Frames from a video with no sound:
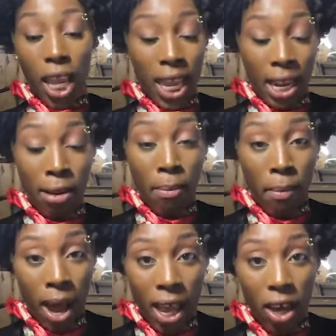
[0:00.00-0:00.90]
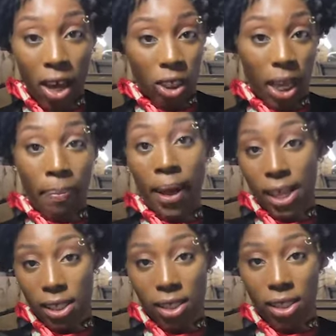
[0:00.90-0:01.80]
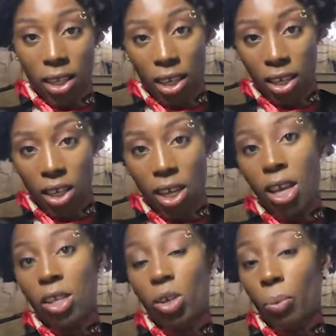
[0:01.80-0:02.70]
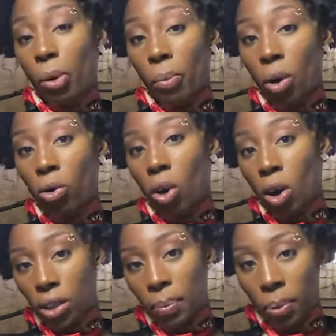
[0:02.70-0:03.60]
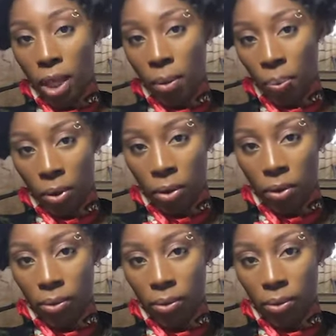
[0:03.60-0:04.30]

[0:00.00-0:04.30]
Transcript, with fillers: in my own capacity to promote other people.